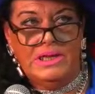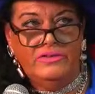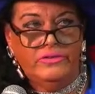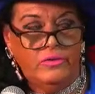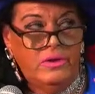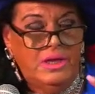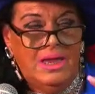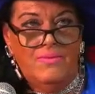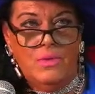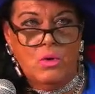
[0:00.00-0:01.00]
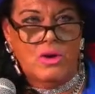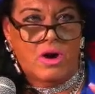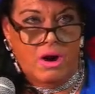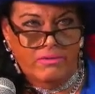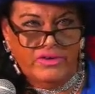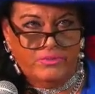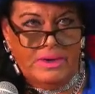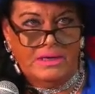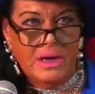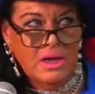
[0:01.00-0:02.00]
needs to give you
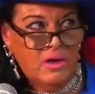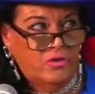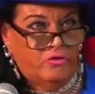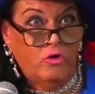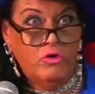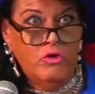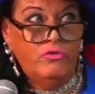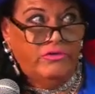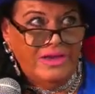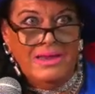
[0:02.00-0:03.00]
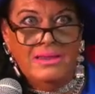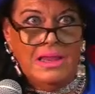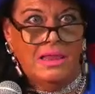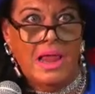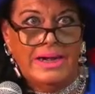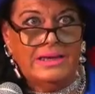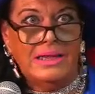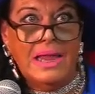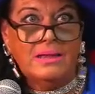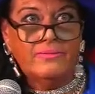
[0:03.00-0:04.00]
encouragement so you see the light at
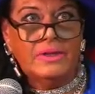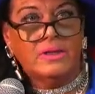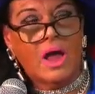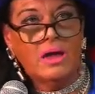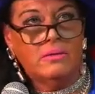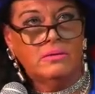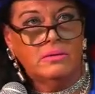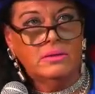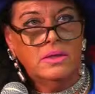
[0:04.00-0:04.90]
the end of the tunnel.